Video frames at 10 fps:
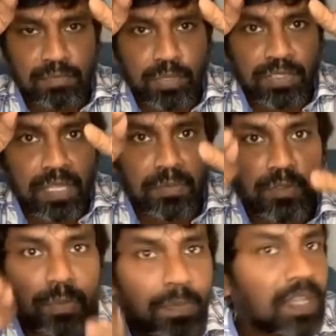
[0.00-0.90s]
Put them
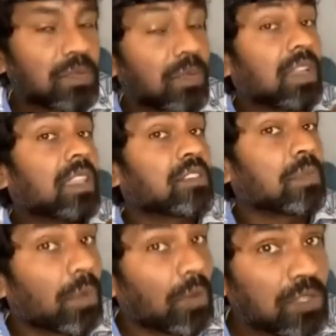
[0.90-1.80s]
to a place where they're
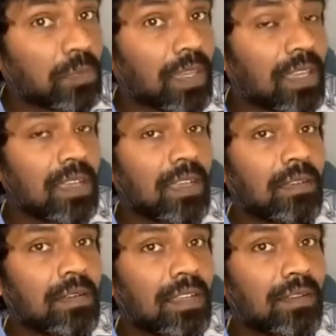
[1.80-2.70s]
supposed to be.
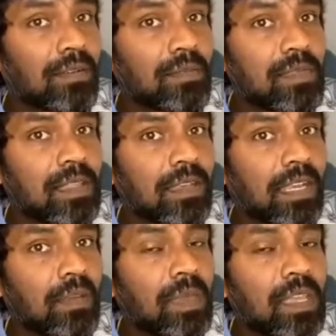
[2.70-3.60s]
You know,
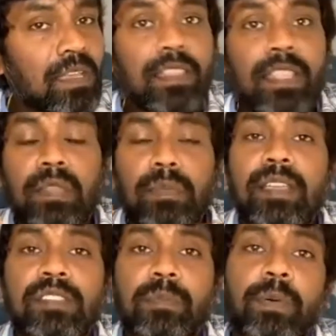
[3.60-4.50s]
the
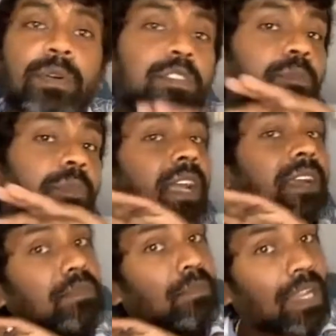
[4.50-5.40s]
enemy is supposed to be
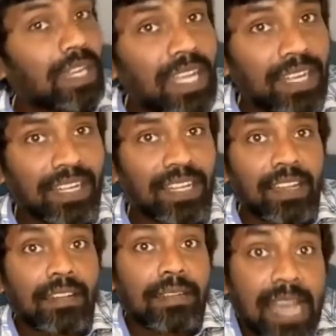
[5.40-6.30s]
under my leg,
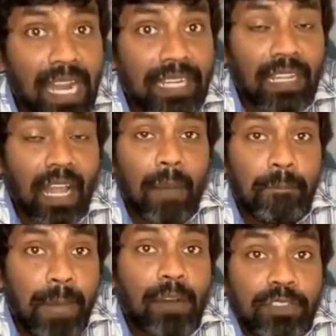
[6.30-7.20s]
not
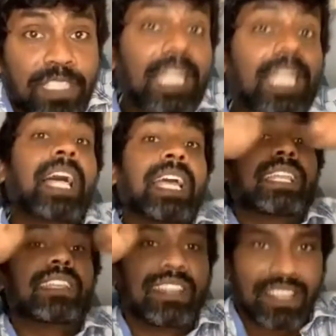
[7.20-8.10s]
above the
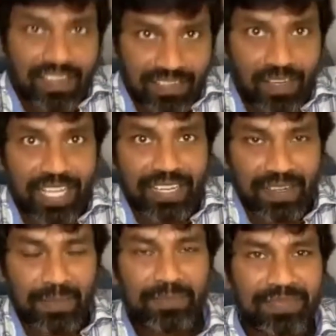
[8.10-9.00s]
line, God
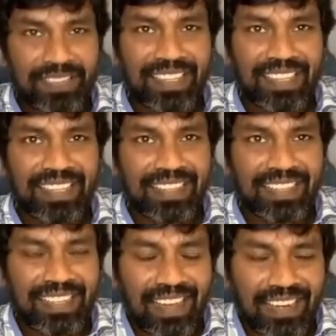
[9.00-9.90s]
head.
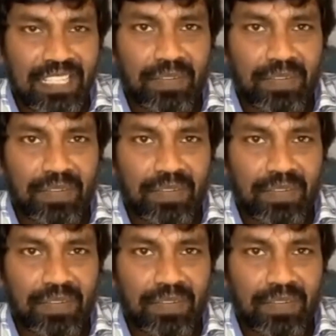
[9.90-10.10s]
God has